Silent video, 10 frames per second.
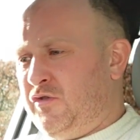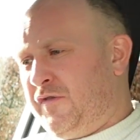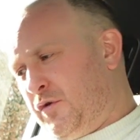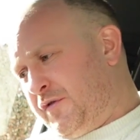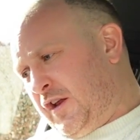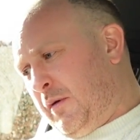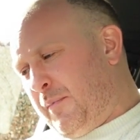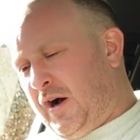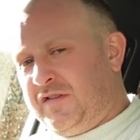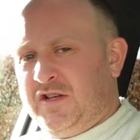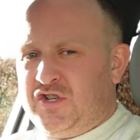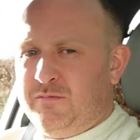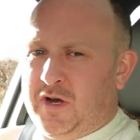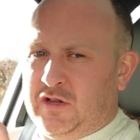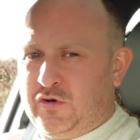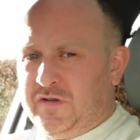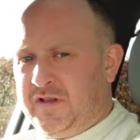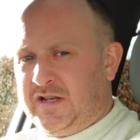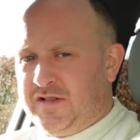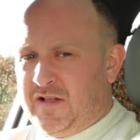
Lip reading: if you were thinking about buying this, you might look at these,